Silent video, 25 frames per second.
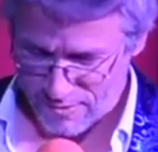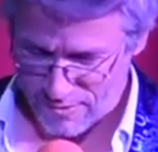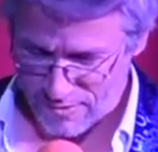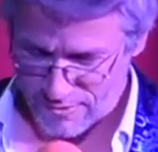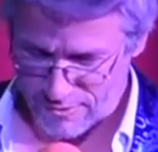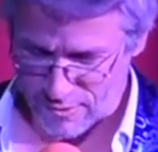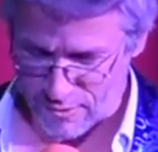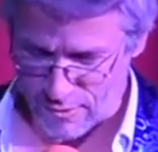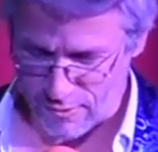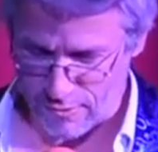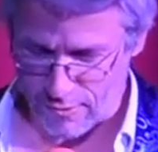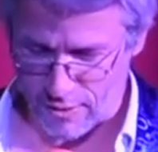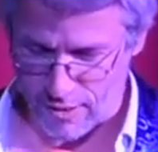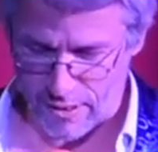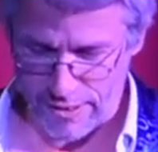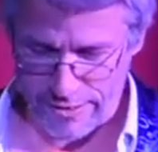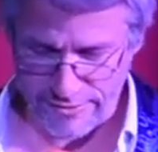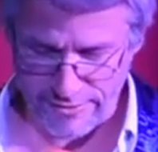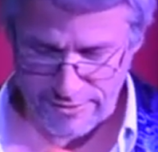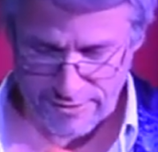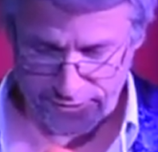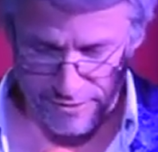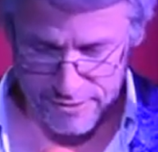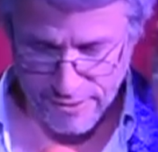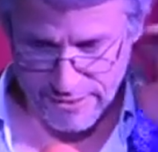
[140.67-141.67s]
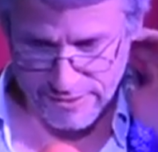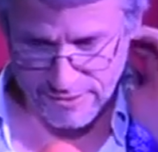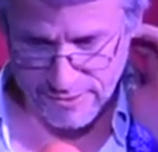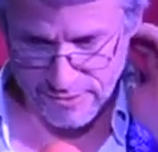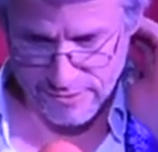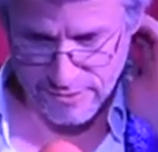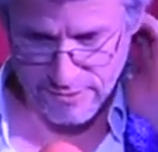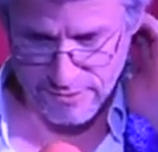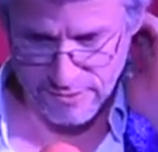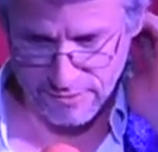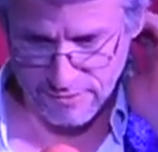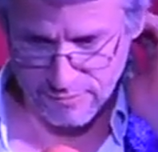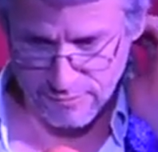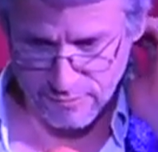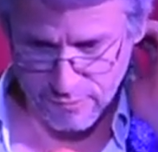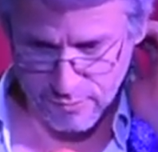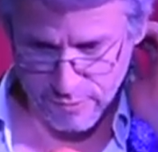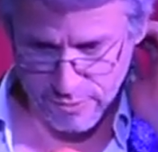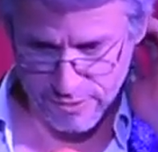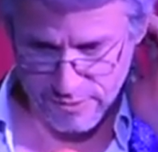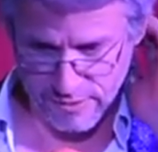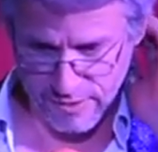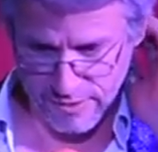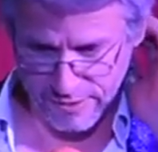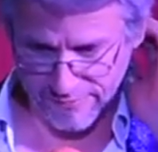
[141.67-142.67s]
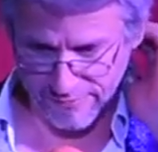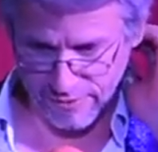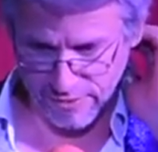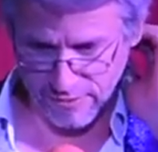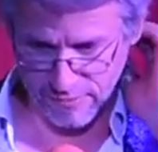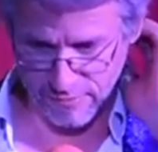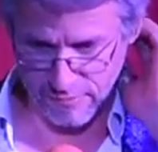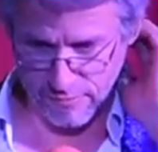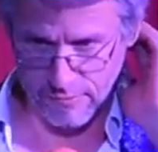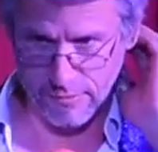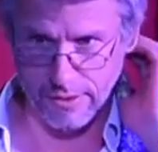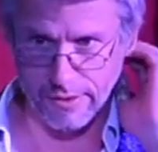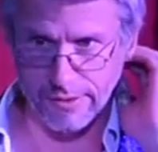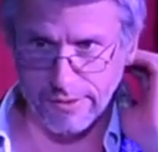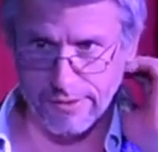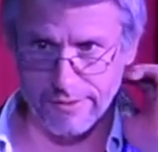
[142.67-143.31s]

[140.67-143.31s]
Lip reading: So I just was given,